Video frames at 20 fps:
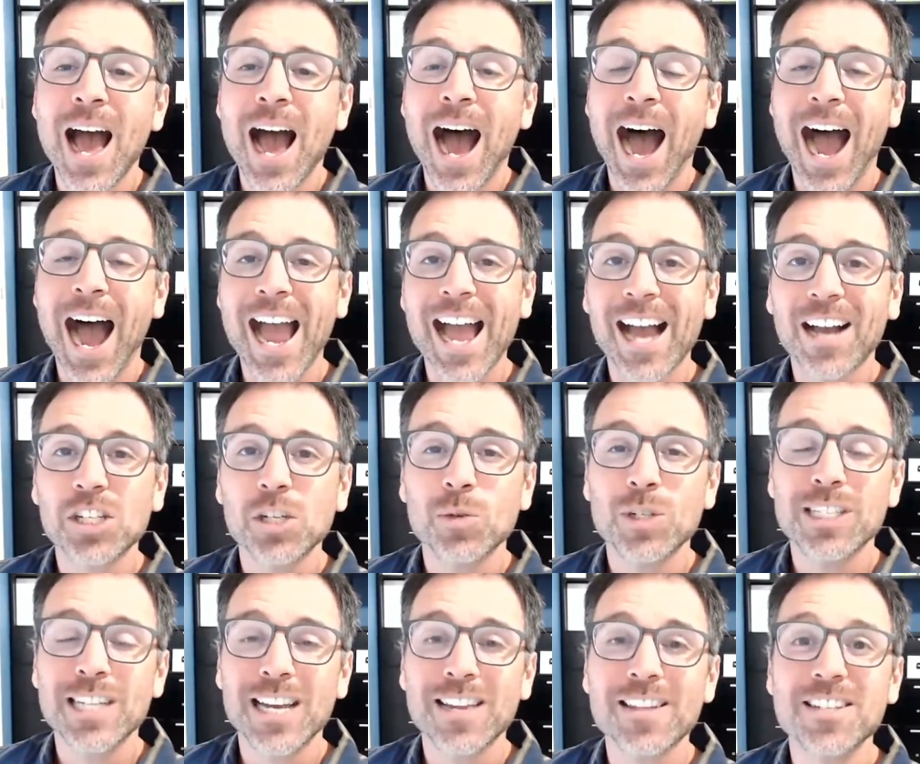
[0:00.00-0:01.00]
I actually would
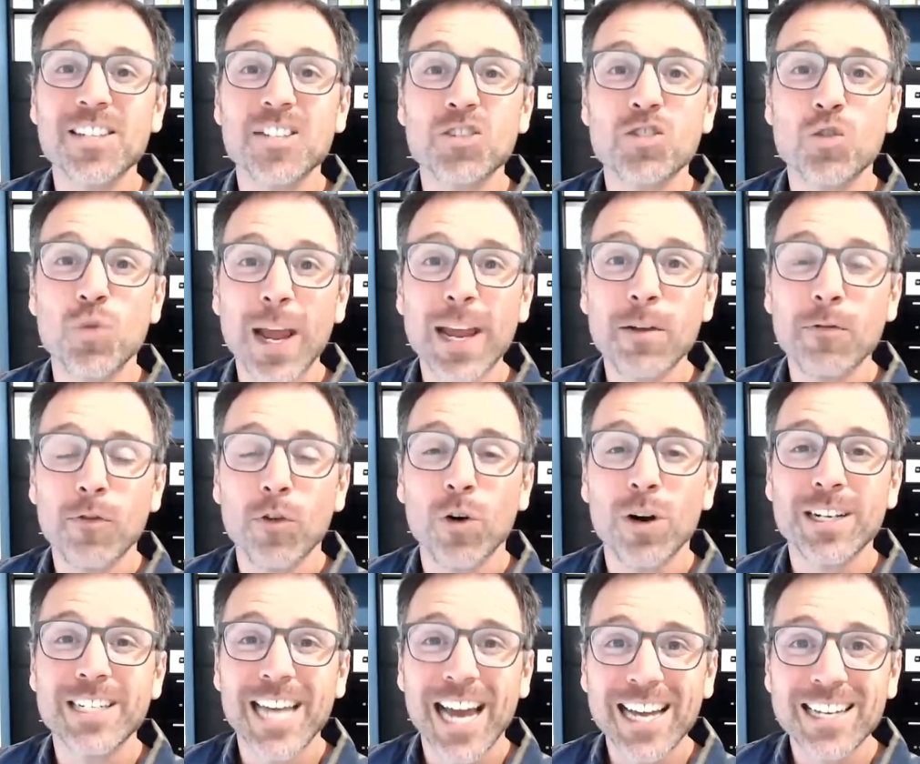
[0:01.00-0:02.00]
say this is great for a
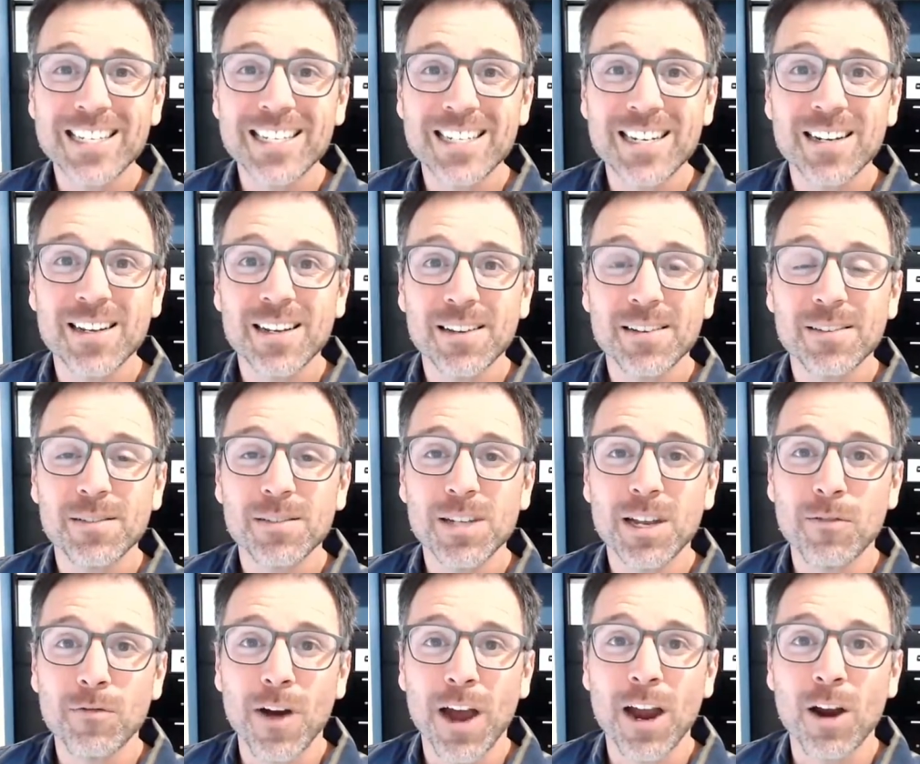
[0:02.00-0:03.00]
test
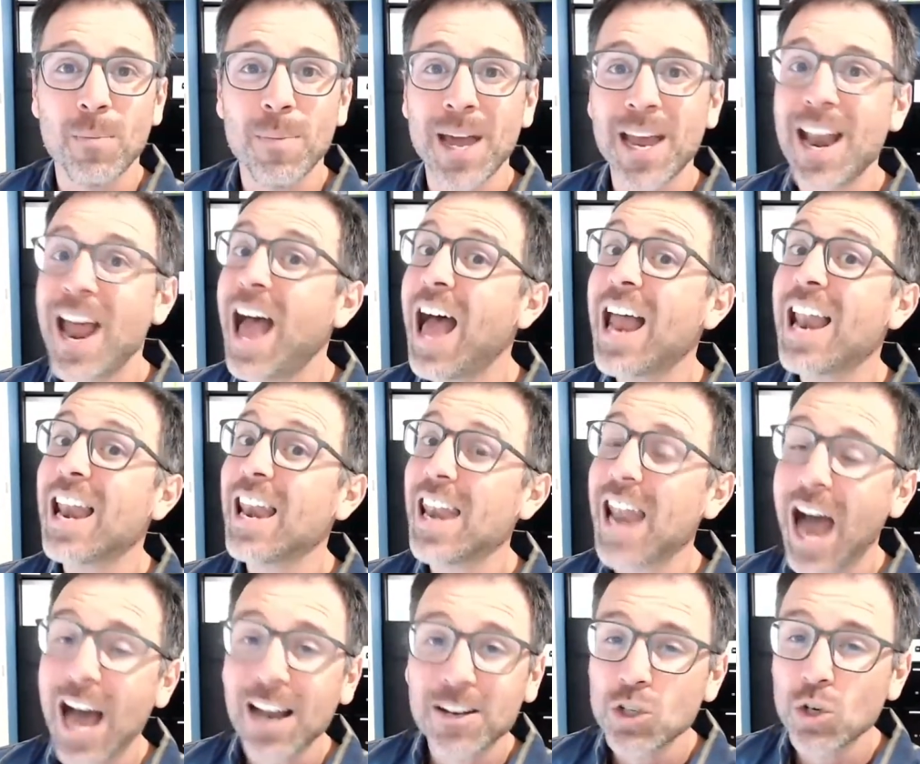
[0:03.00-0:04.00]
environment,
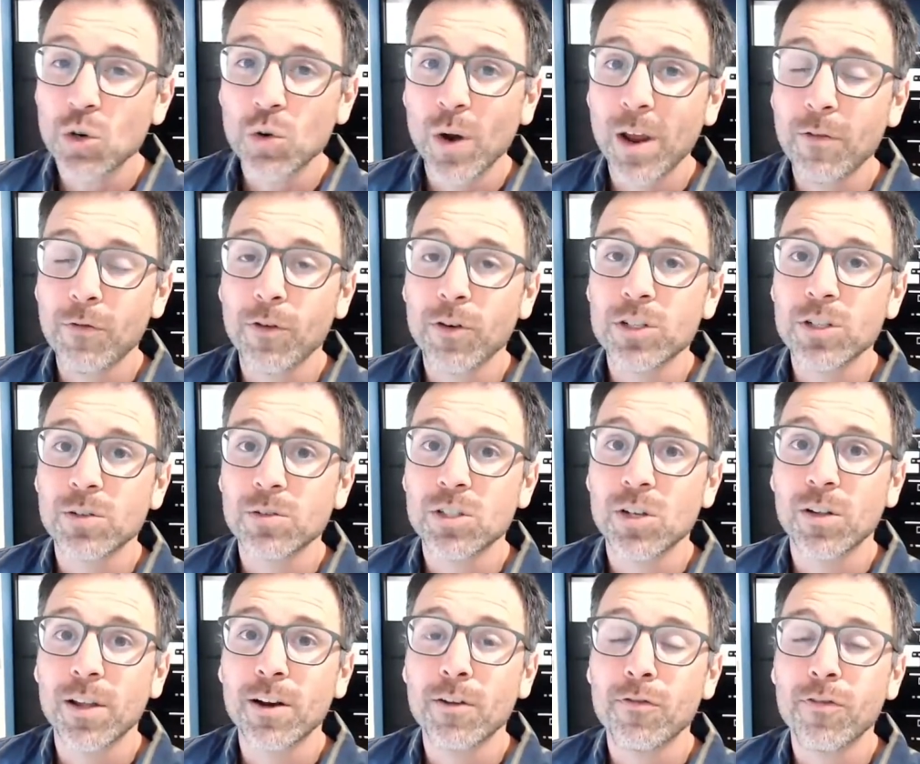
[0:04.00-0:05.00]
not so great for
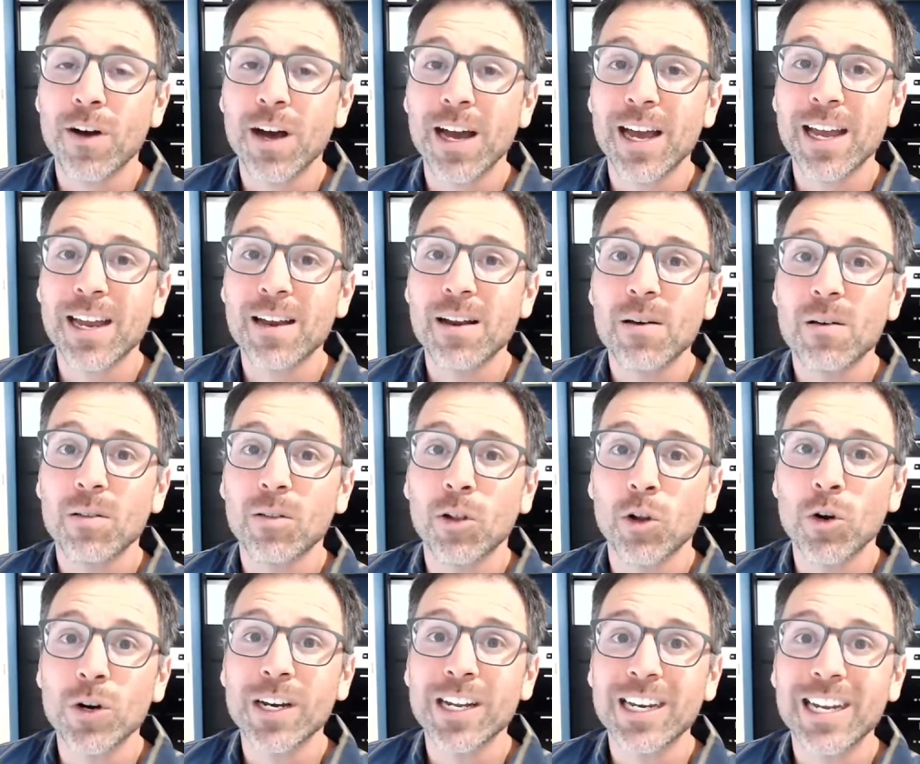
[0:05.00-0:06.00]
solidifying
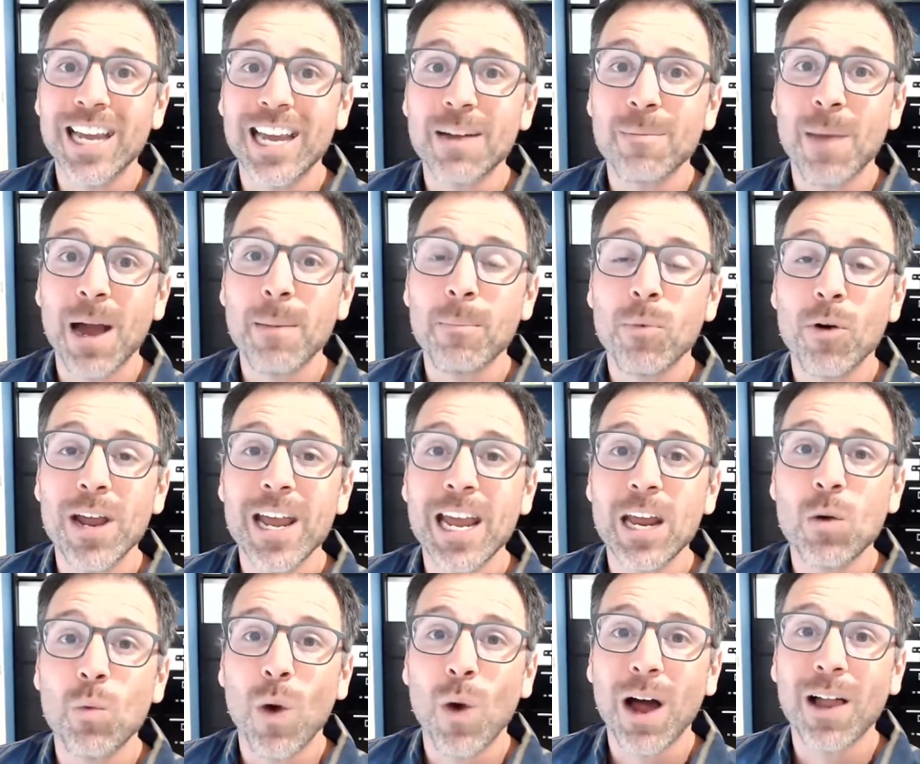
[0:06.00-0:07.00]
learning in my
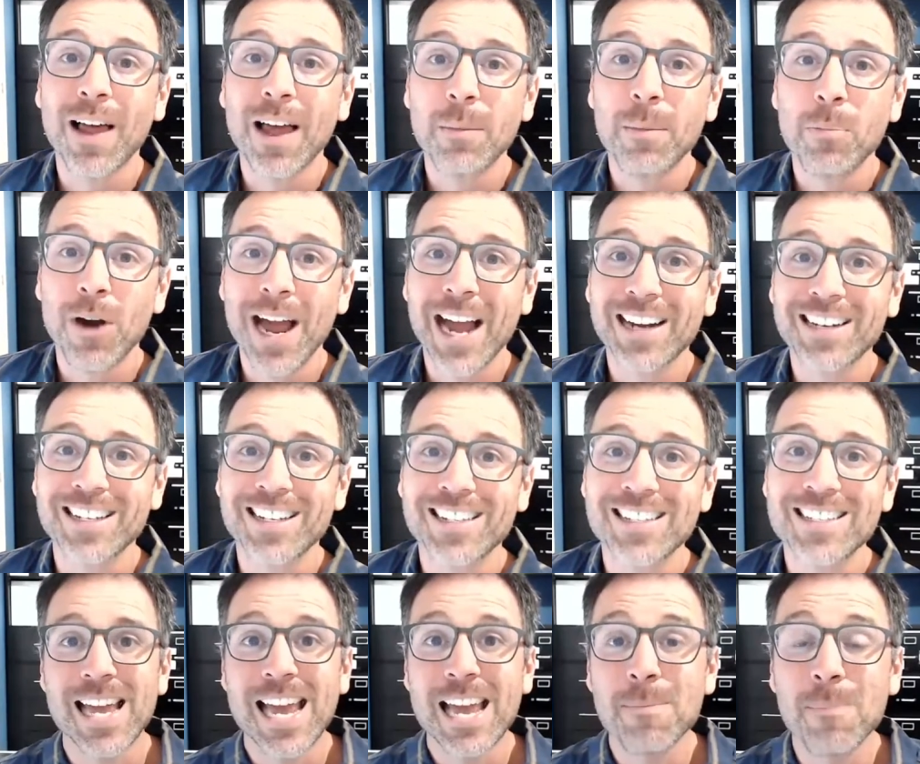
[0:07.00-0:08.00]
brain while I
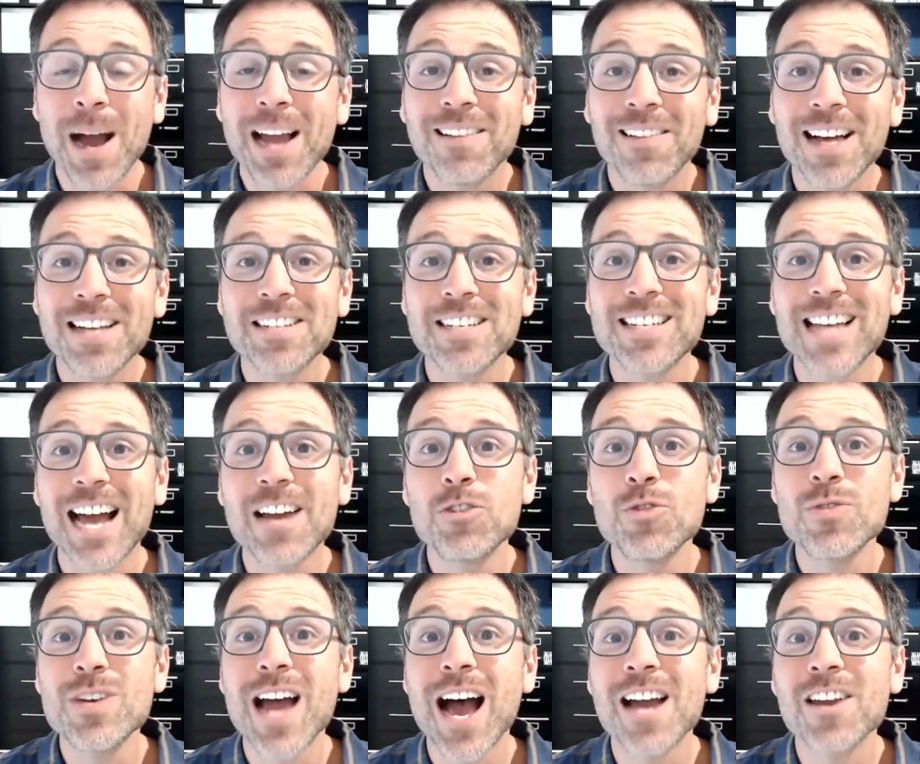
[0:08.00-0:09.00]
practice. In my classes, I do
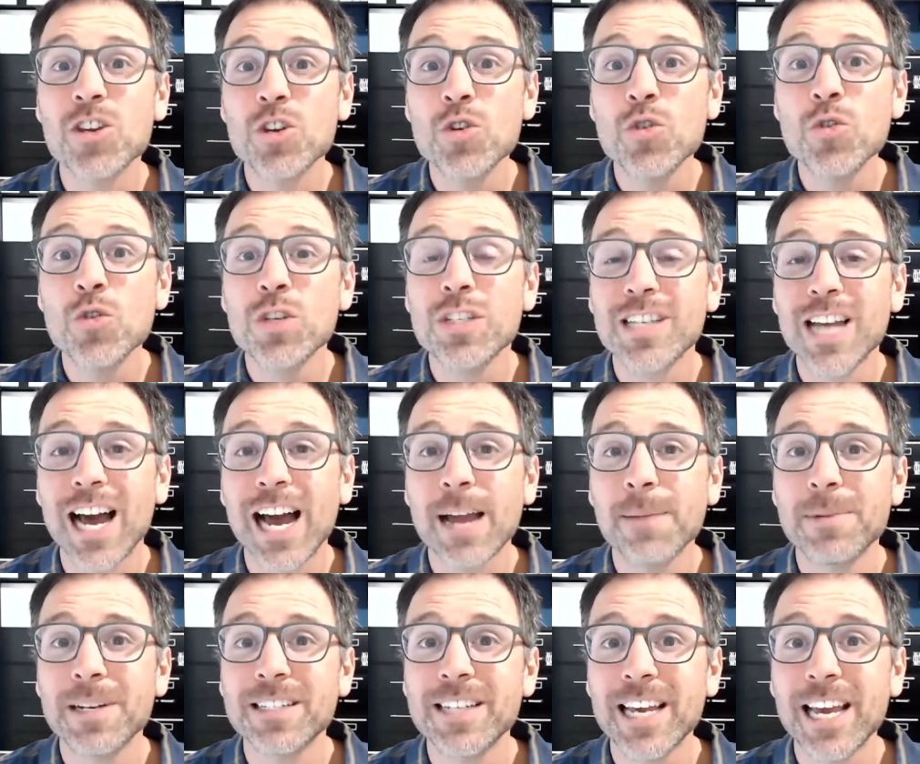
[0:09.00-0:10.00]
not use timed
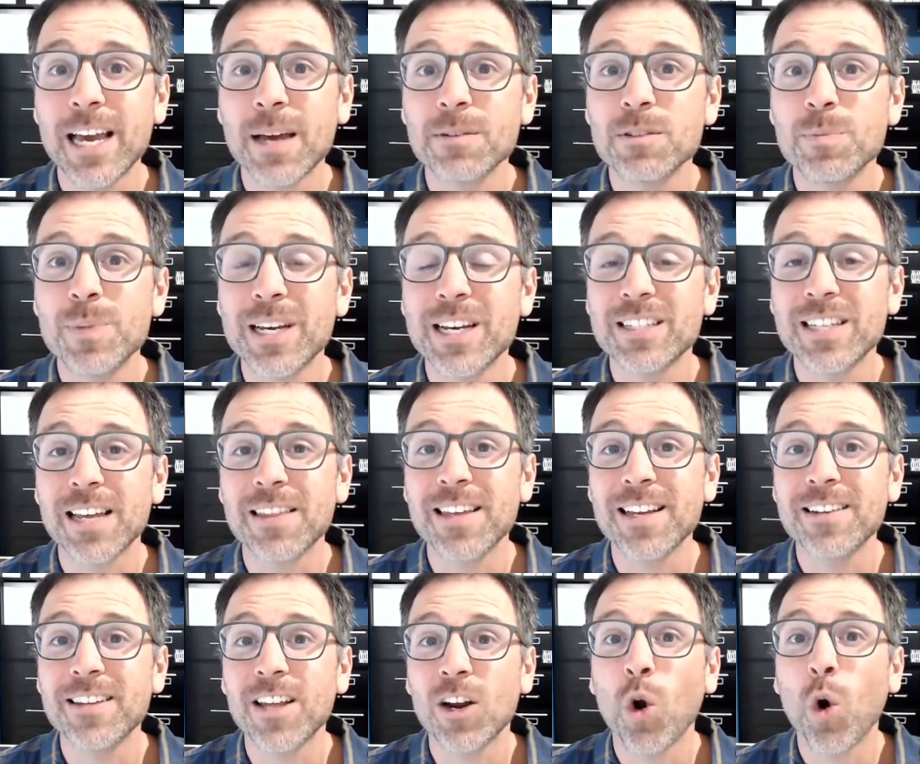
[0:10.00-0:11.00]
exams because I
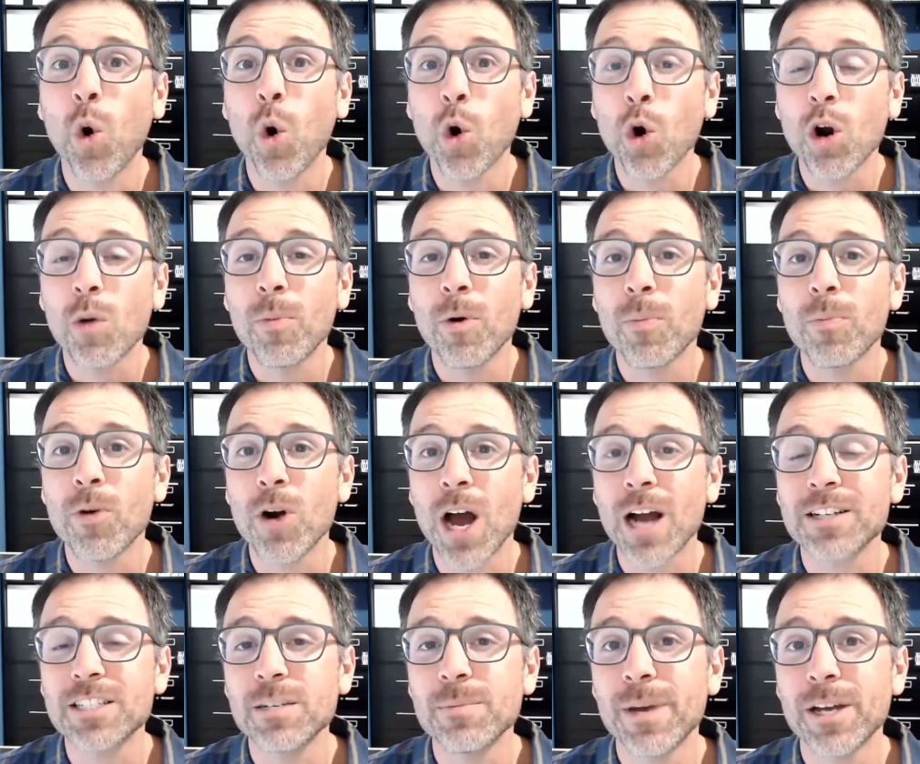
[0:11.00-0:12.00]
think they're horrible
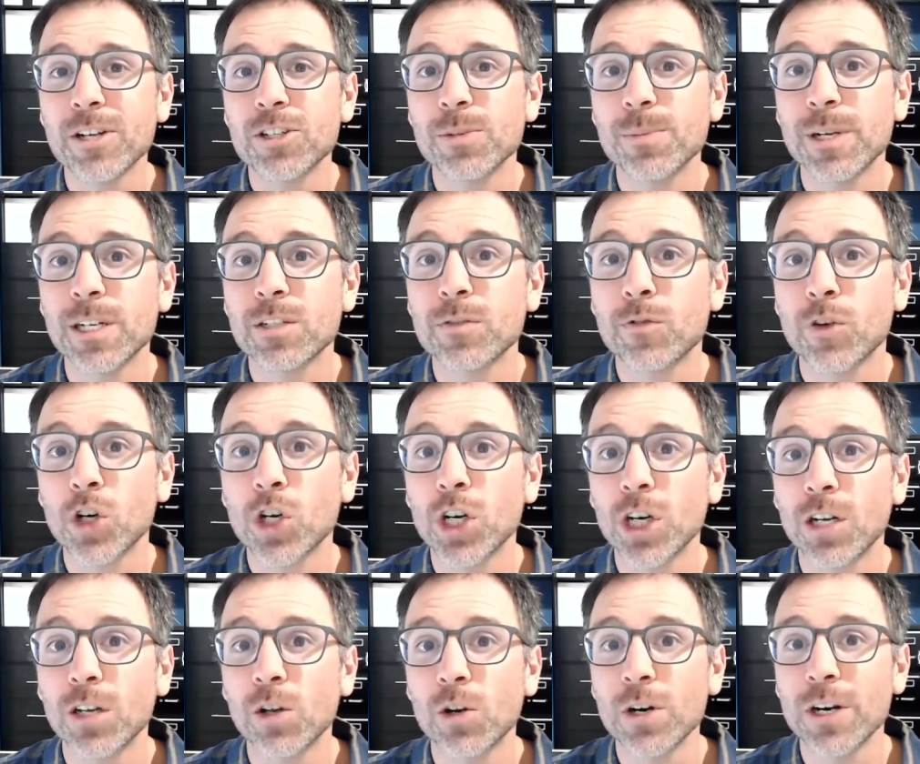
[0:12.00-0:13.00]
proxy measurements for good
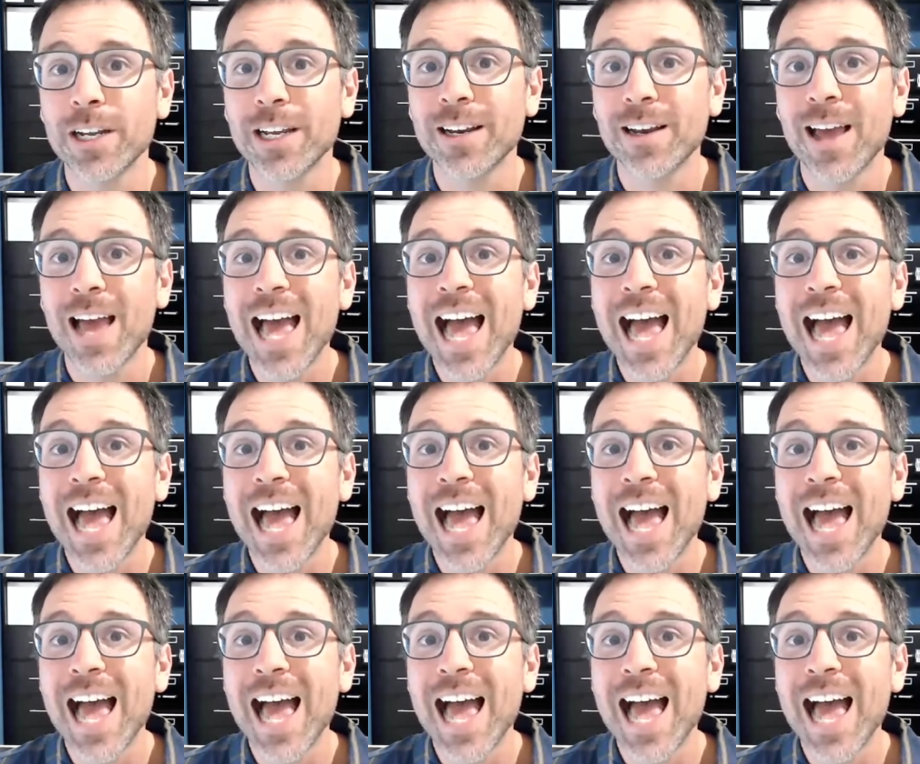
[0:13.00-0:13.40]
learning.